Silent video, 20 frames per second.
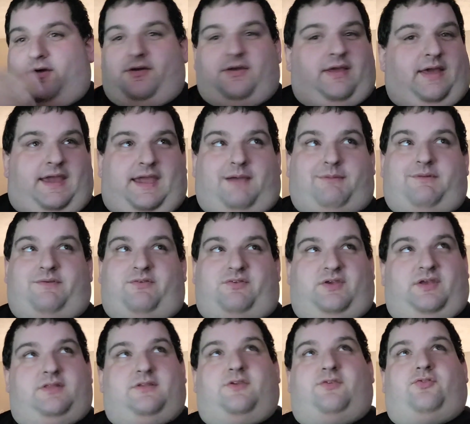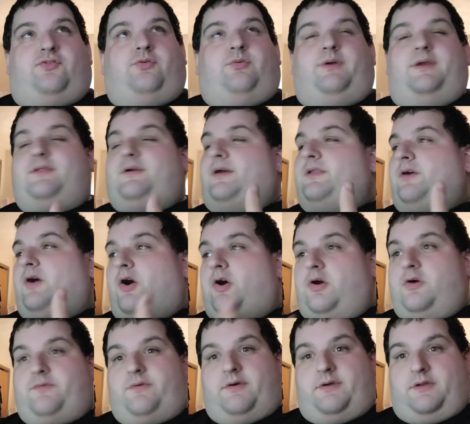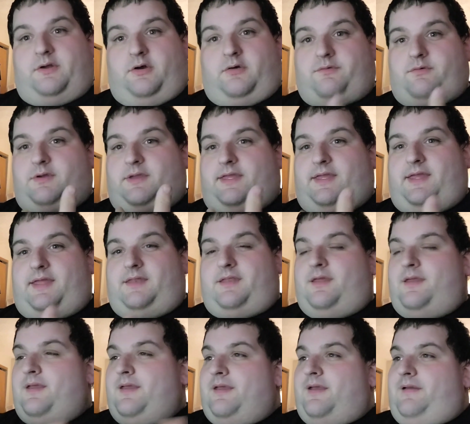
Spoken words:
okay, we've seen this story done over and over again.